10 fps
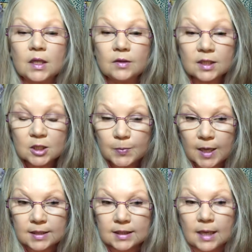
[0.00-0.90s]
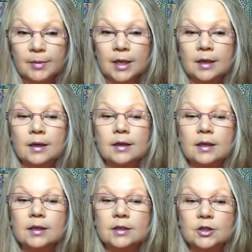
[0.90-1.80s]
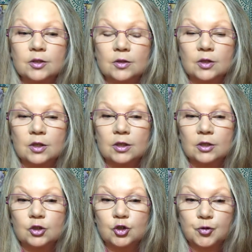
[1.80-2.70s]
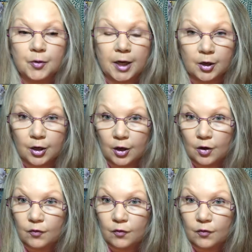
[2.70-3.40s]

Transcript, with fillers: this pandemic is the trigger